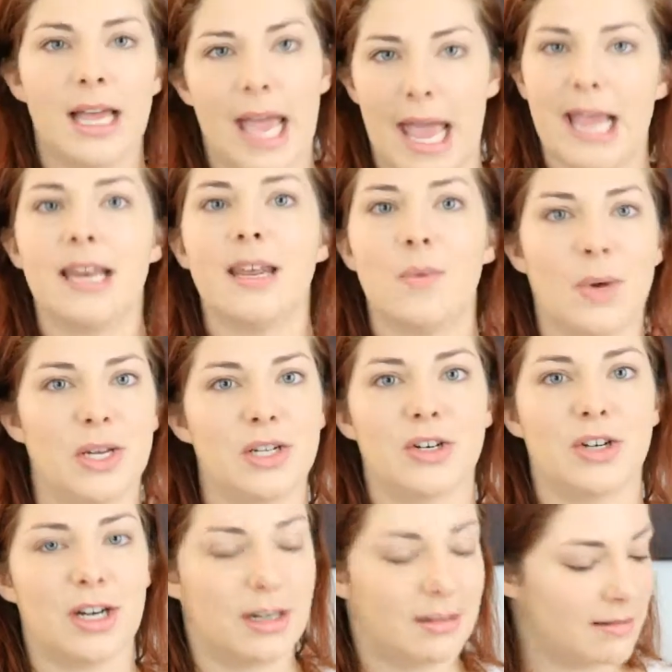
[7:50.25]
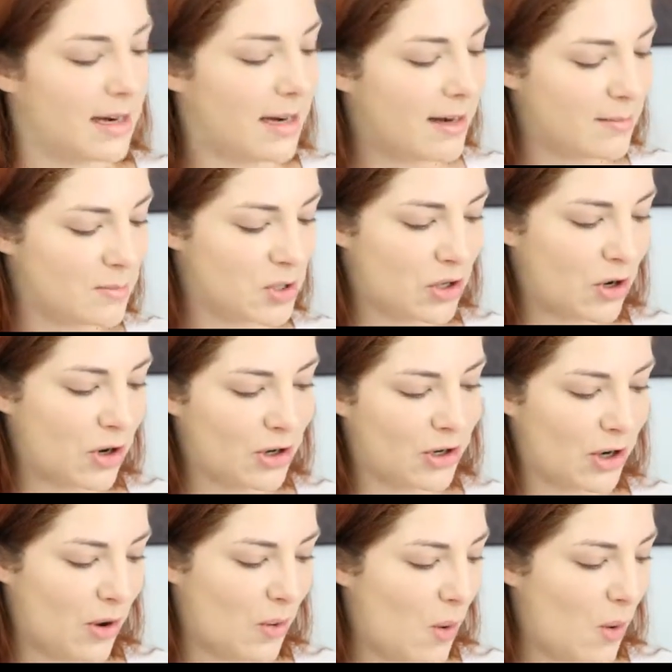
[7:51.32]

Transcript: hating winter, and I'm sure, you know,